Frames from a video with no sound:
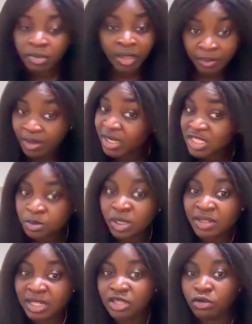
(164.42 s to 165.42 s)
That is money
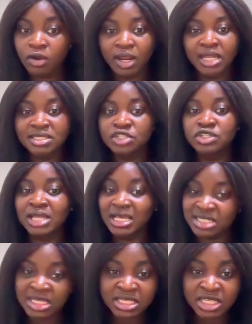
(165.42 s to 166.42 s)
that the organization
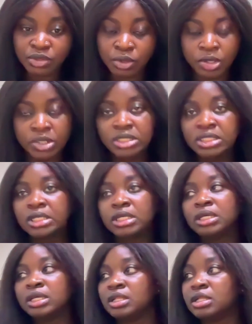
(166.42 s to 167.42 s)
has indeed earned.
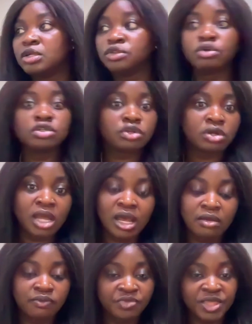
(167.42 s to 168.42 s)
Those are
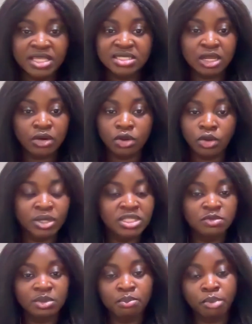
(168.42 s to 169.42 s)
not things that are going
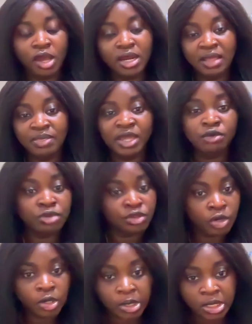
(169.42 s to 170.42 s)
to be bought and then
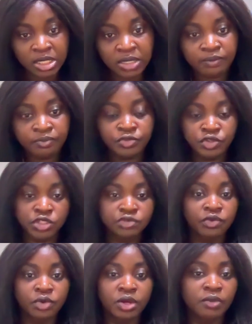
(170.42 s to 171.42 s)
returned just
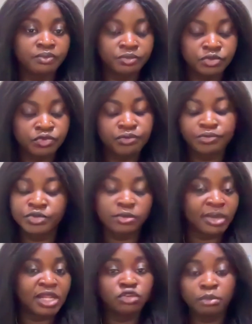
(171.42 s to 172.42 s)
for
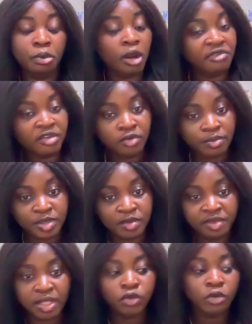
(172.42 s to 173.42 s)
somebody to profit from the
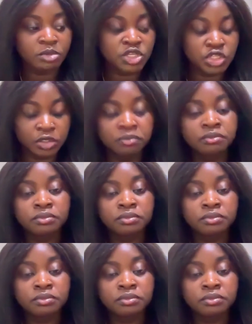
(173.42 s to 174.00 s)
affiliate commission.